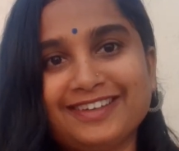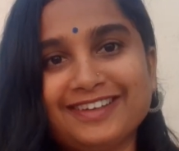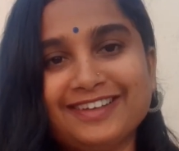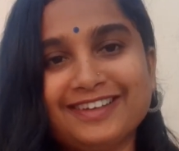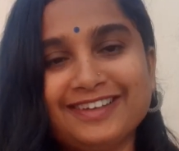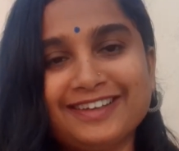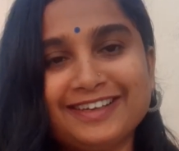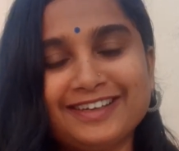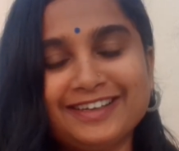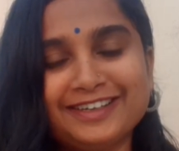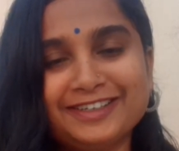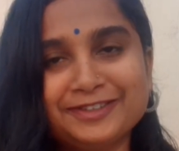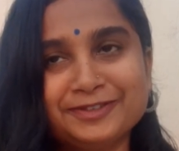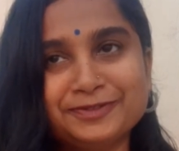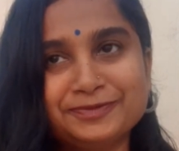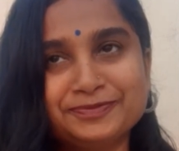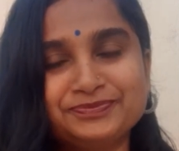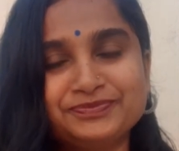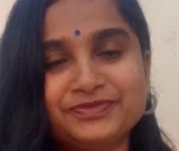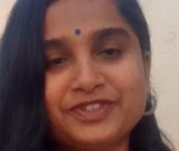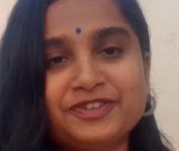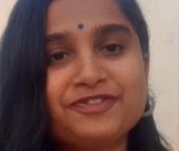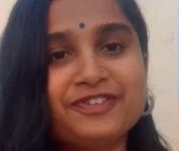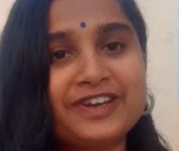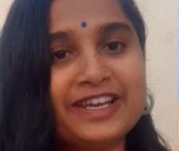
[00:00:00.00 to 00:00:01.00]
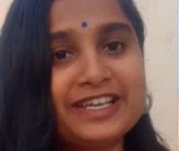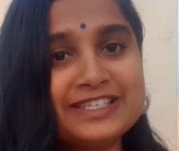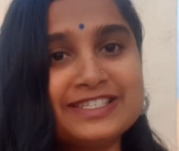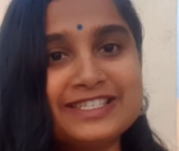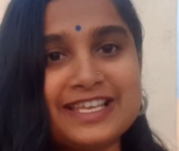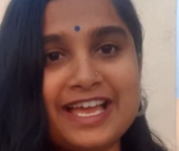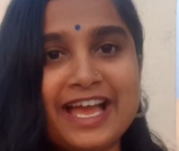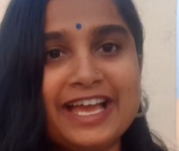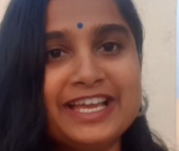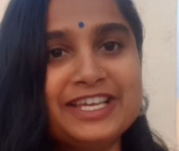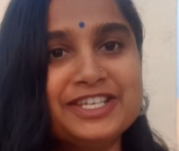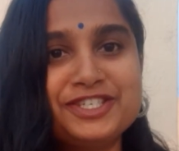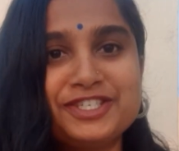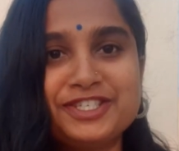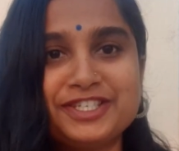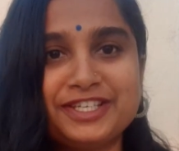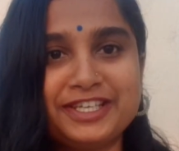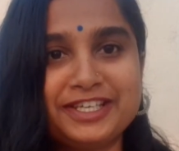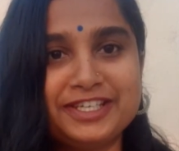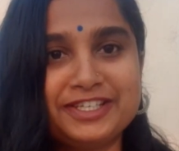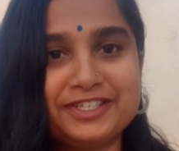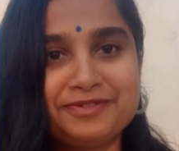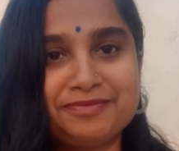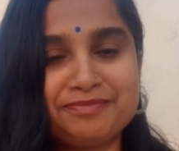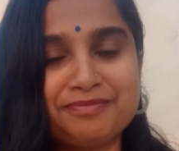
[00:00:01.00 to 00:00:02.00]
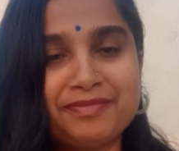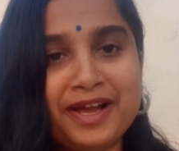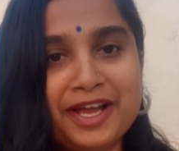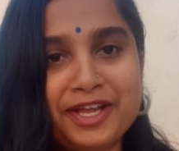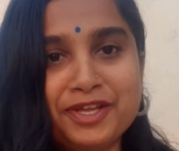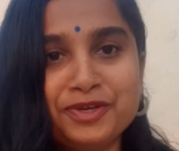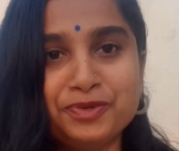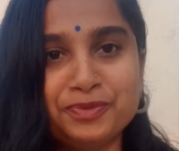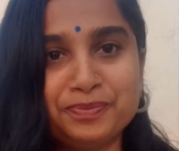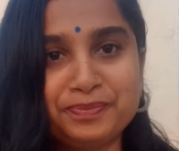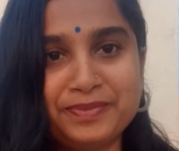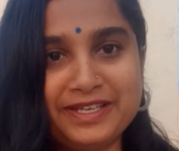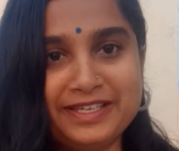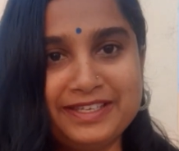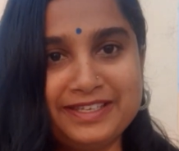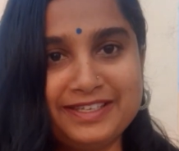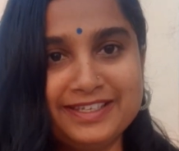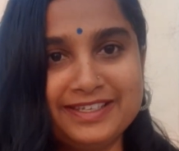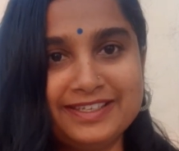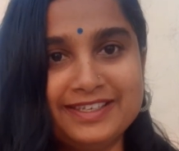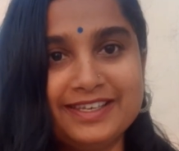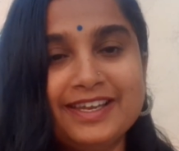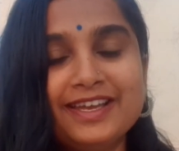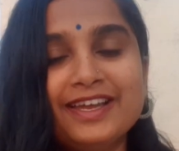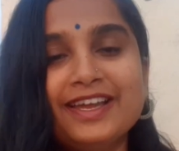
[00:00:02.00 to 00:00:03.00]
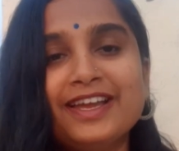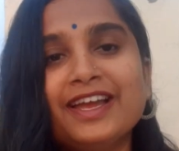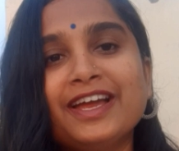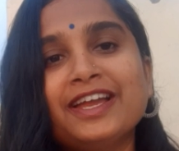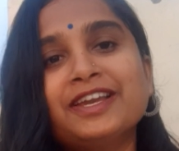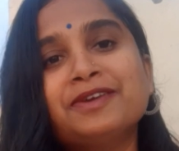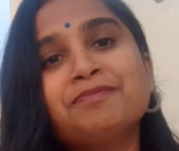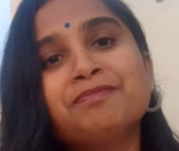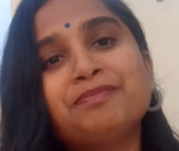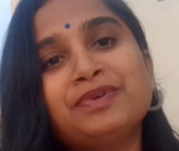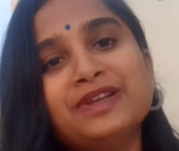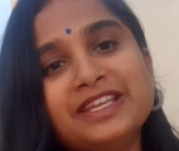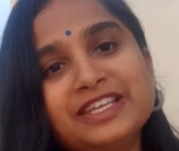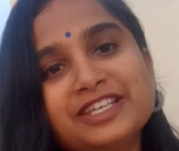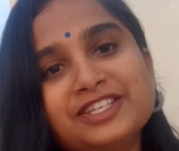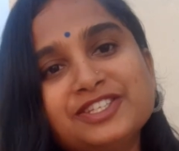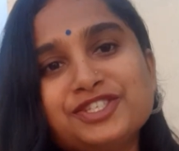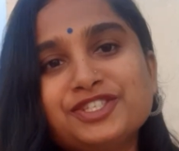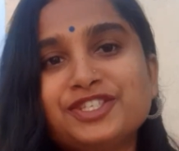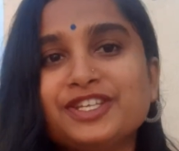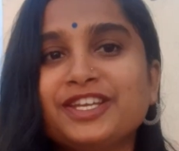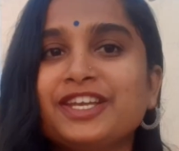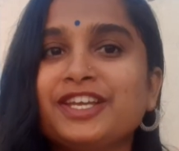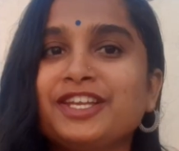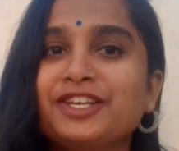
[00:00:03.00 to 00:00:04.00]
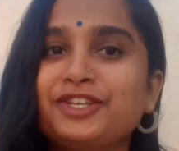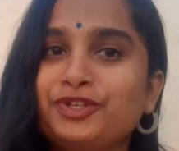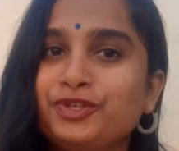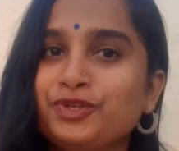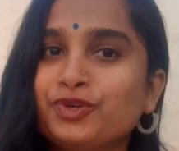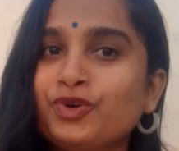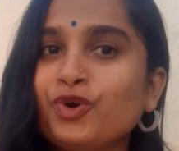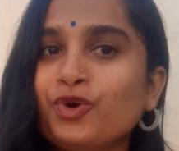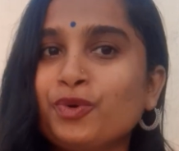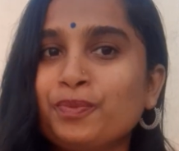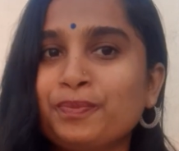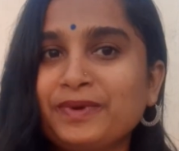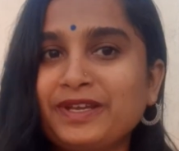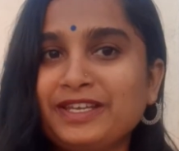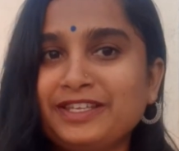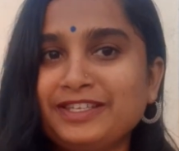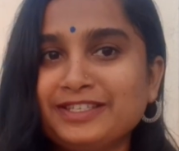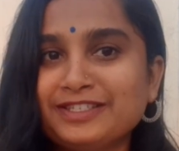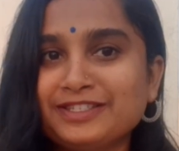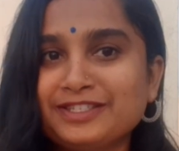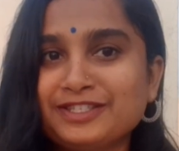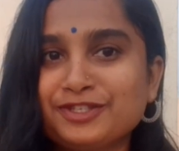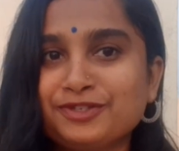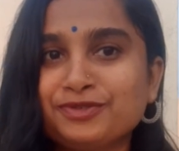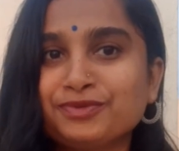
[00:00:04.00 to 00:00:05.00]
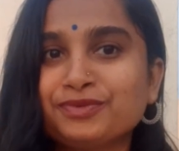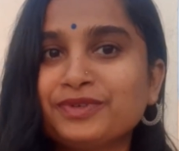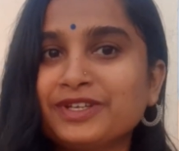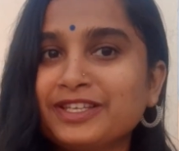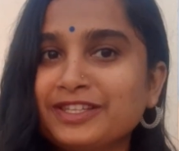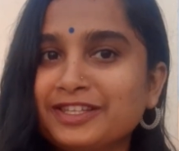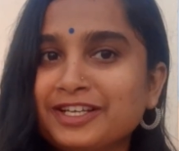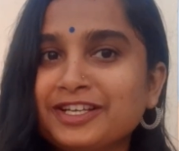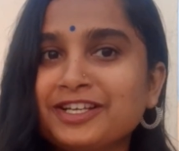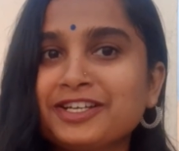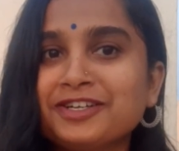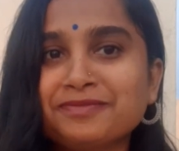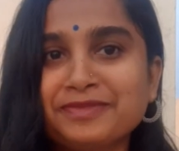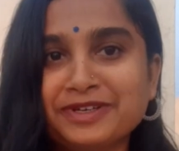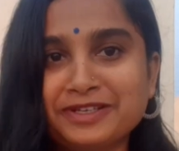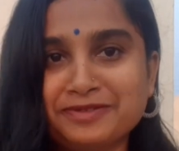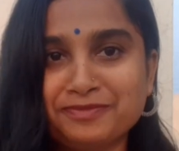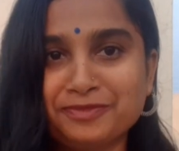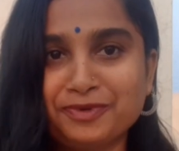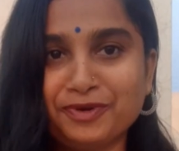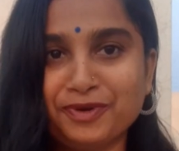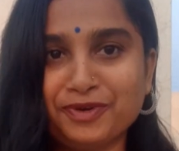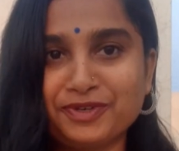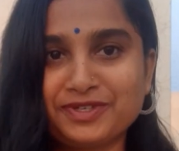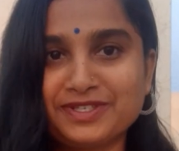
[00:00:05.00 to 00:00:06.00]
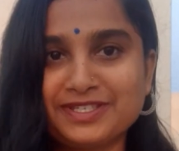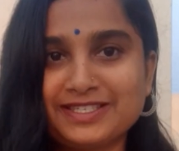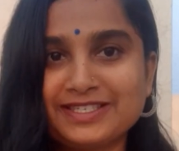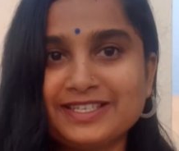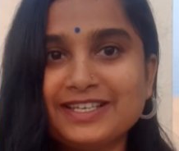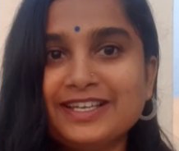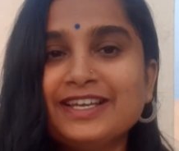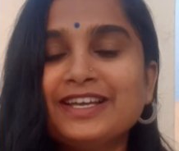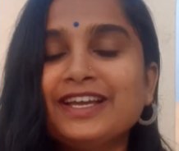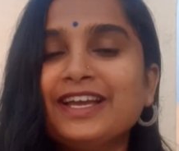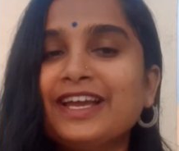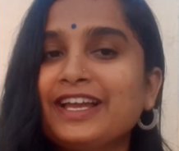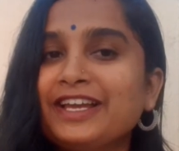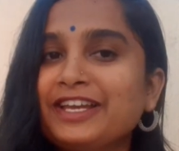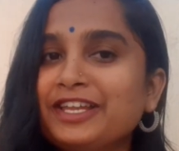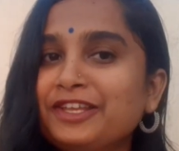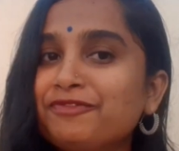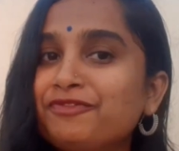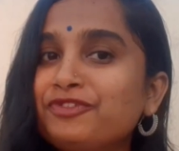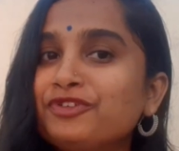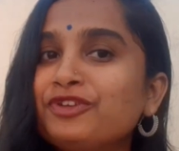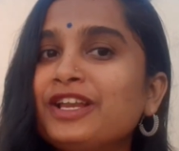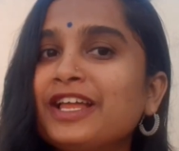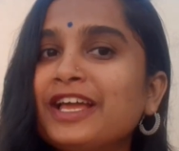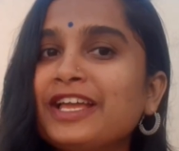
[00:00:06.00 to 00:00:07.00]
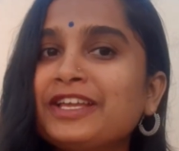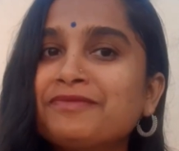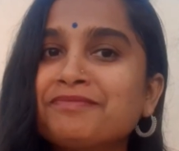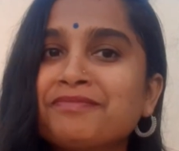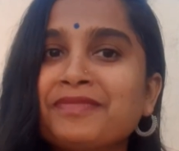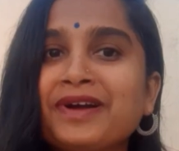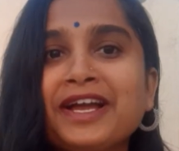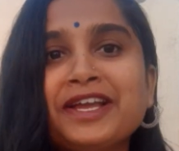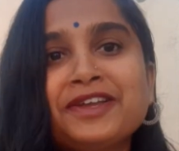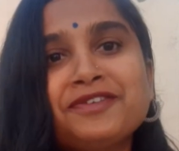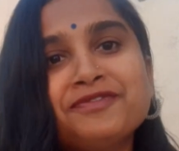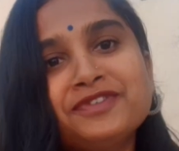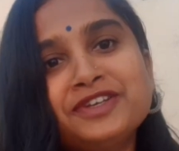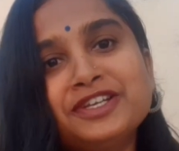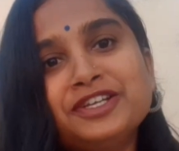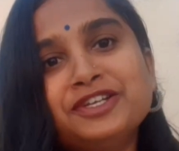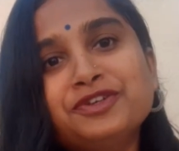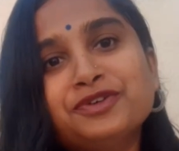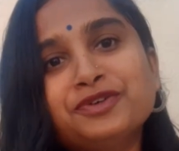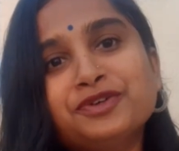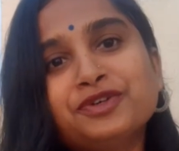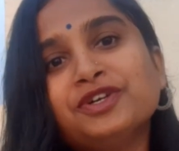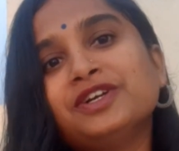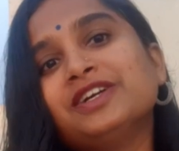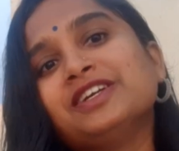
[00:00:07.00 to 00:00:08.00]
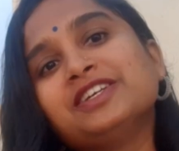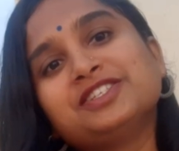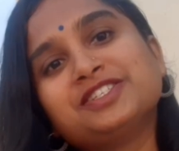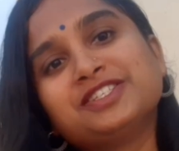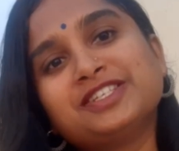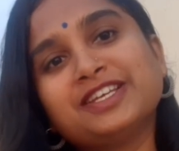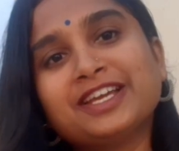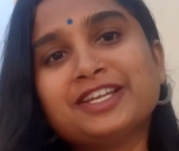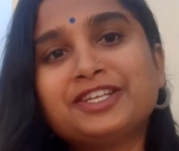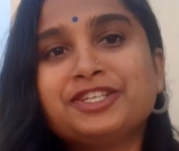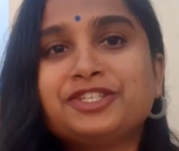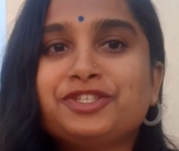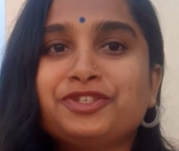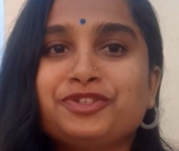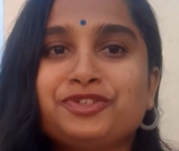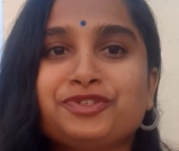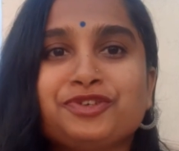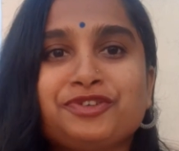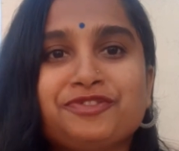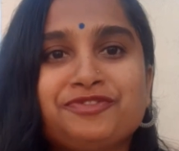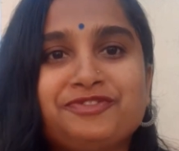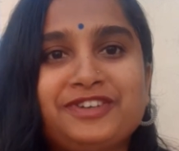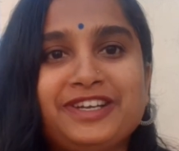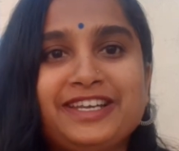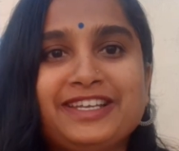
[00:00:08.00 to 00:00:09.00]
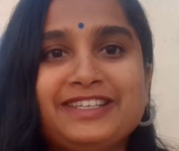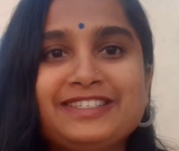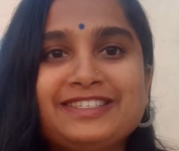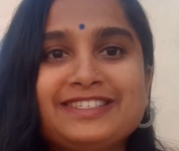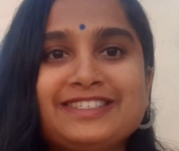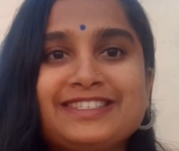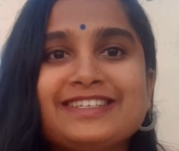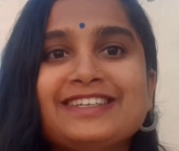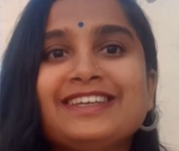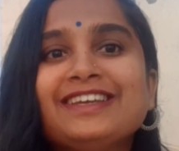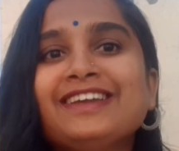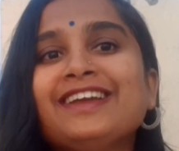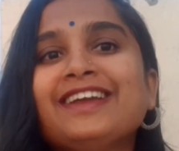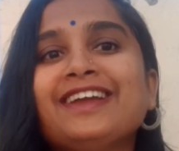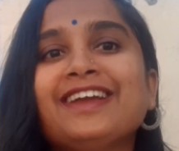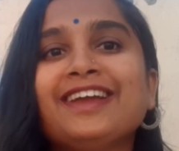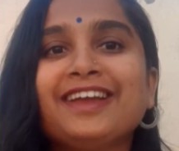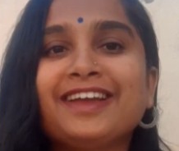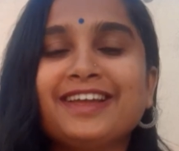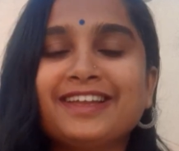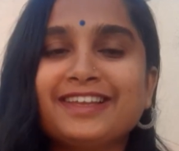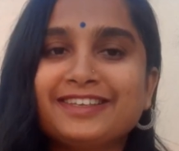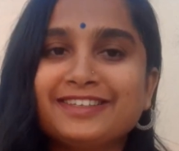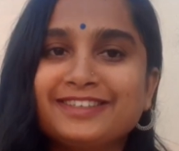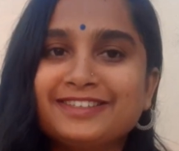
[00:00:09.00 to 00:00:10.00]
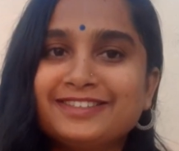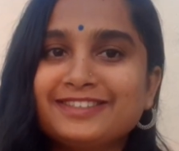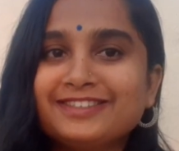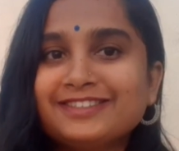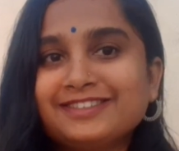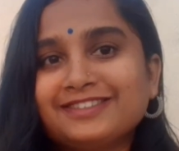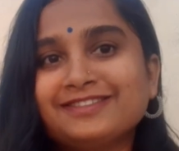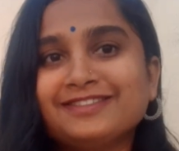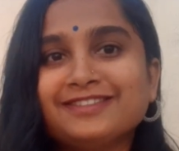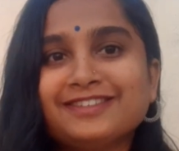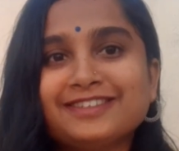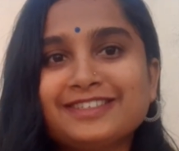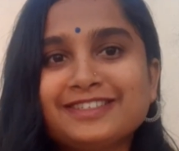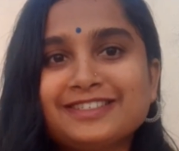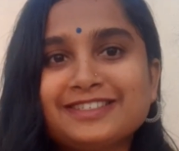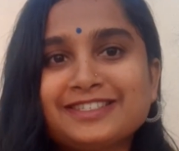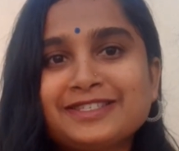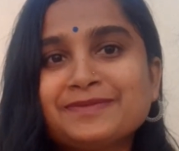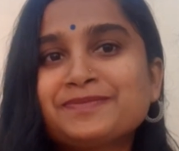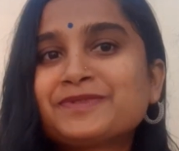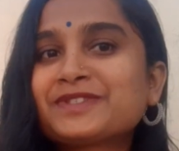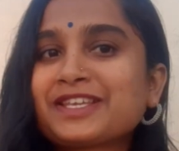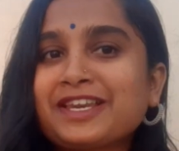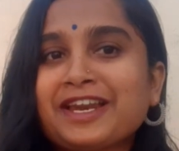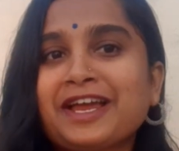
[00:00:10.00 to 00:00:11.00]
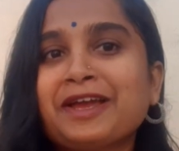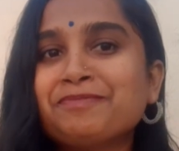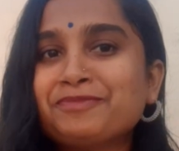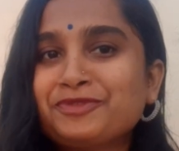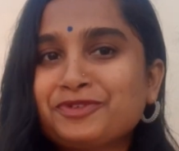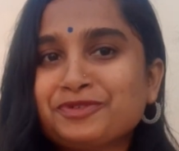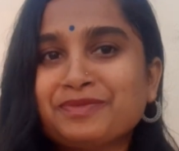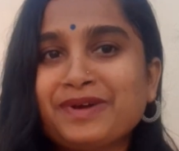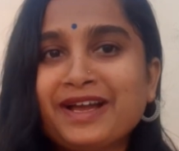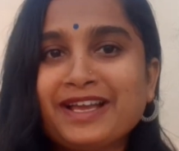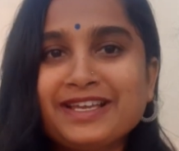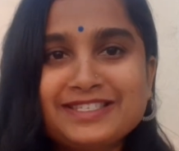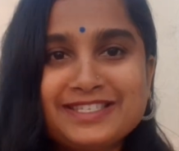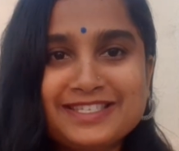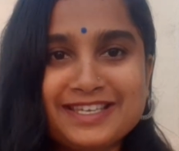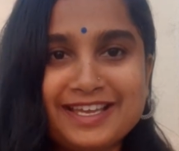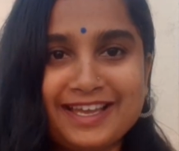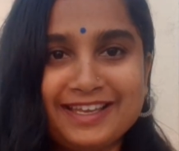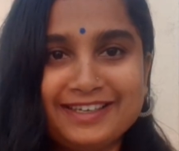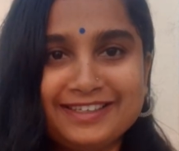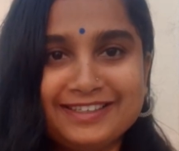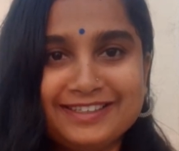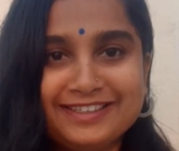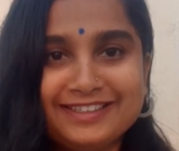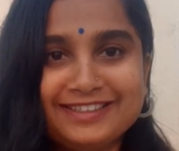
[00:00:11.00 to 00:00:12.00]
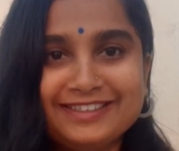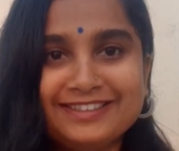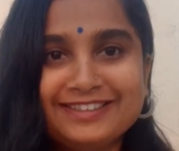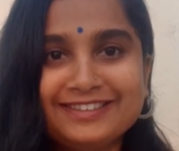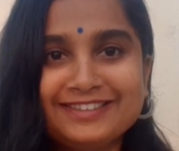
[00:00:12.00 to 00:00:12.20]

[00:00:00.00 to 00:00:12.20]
Friends, I shared my opinion, and please share your opinions too in the comment box. And if you like my video, share it to your friends and subscribe to my channel.